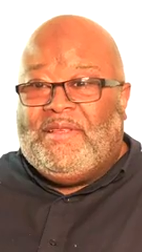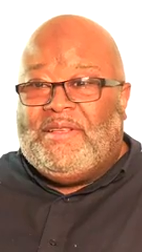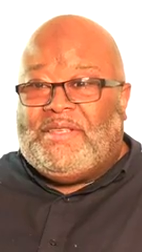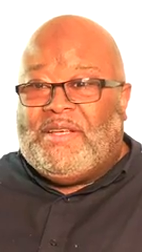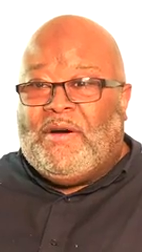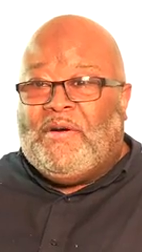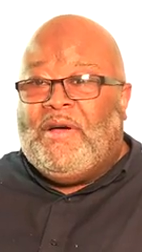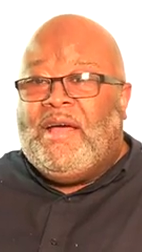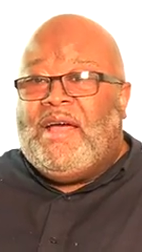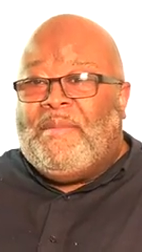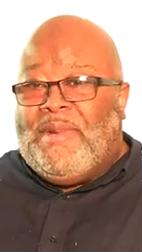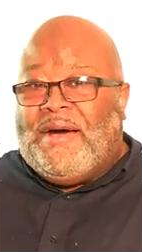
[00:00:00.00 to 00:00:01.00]
So,
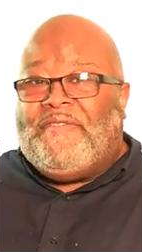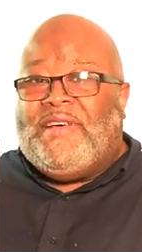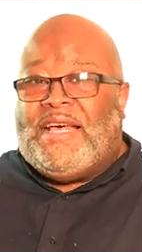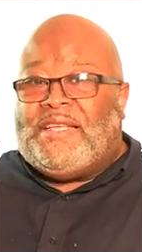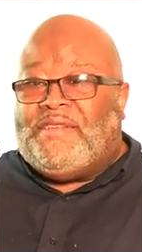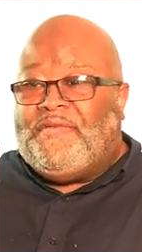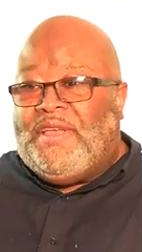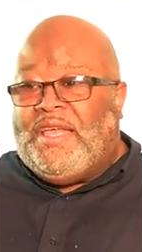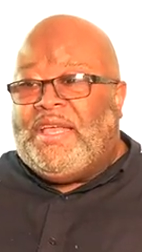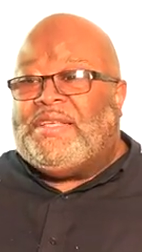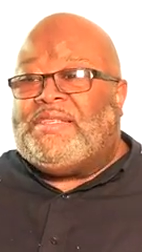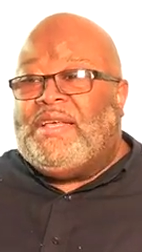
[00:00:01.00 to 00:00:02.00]
my philosophy
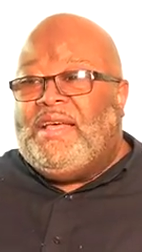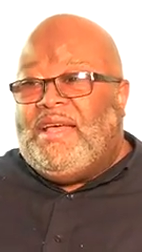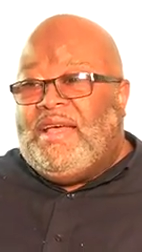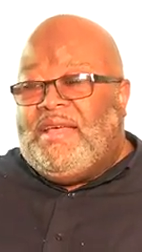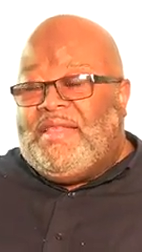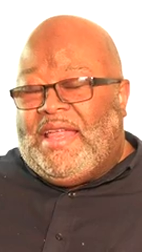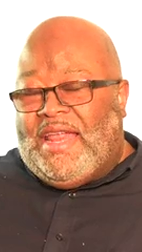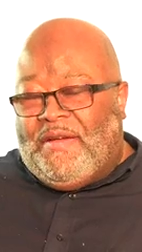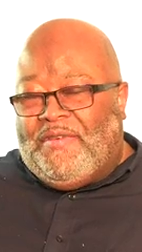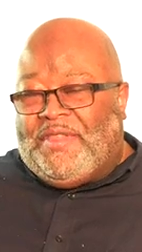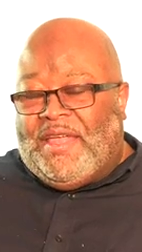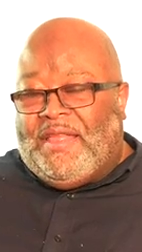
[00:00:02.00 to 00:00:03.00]
is that
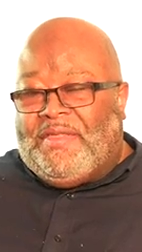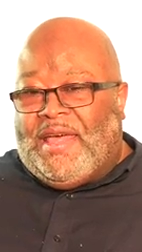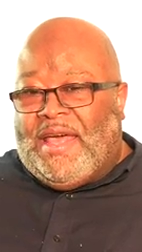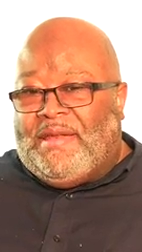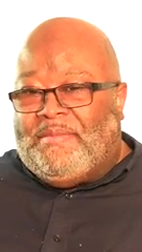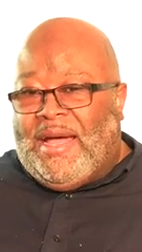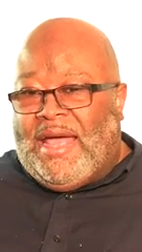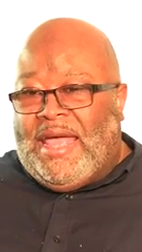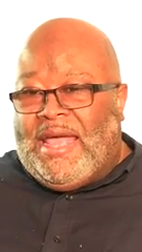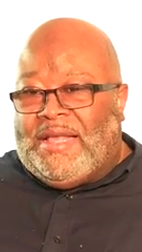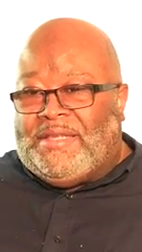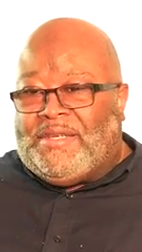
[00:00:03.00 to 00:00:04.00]
everything that my
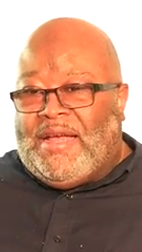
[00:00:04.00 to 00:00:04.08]
hands